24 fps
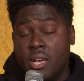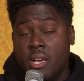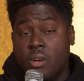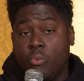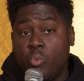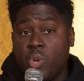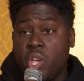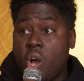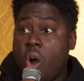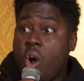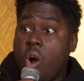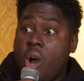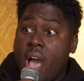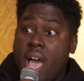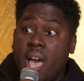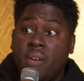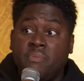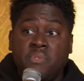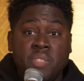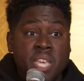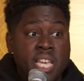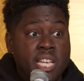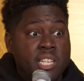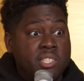We all
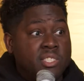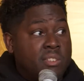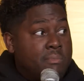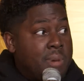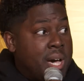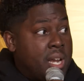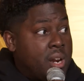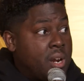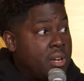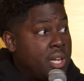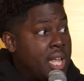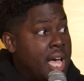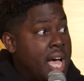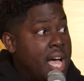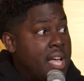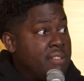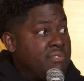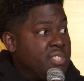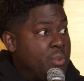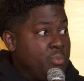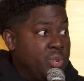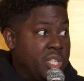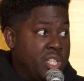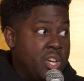have things about our
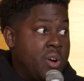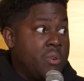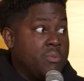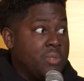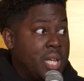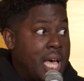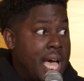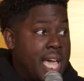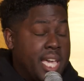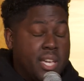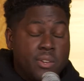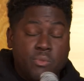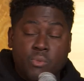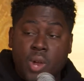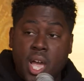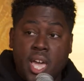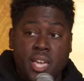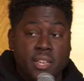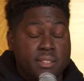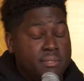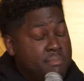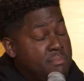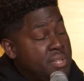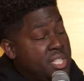lives that we don't like,
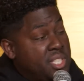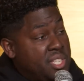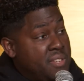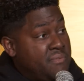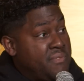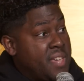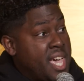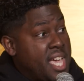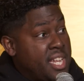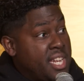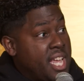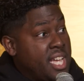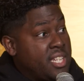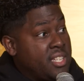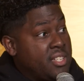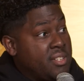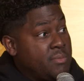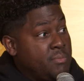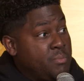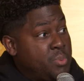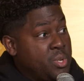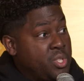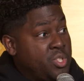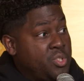right, Miss Yvette? Not
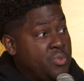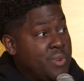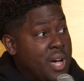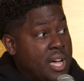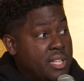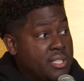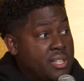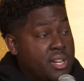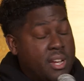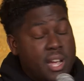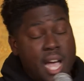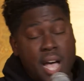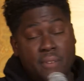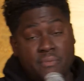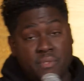to put you out there, I